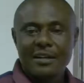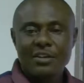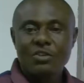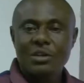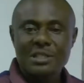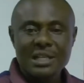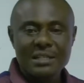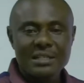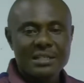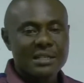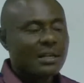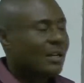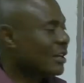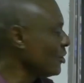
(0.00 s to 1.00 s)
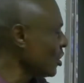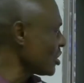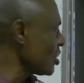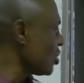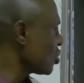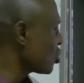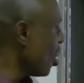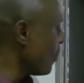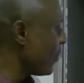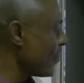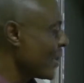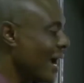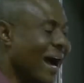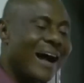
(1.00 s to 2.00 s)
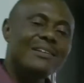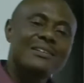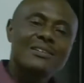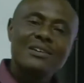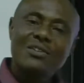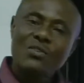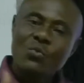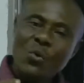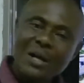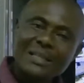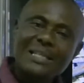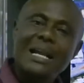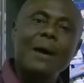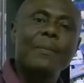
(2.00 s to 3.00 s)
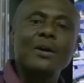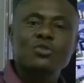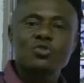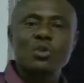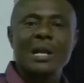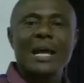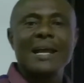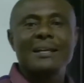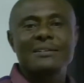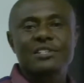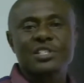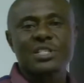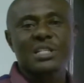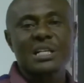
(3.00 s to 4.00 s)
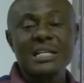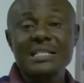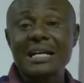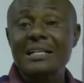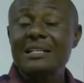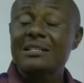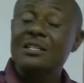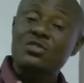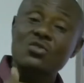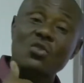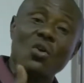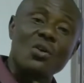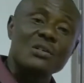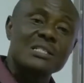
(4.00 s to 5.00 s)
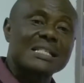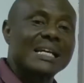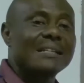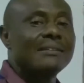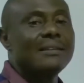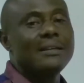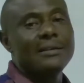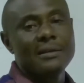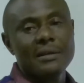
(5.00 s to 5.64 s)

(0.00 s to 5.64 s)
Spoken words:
It doesn't stop. And one thing about solar electricity is that it is constantly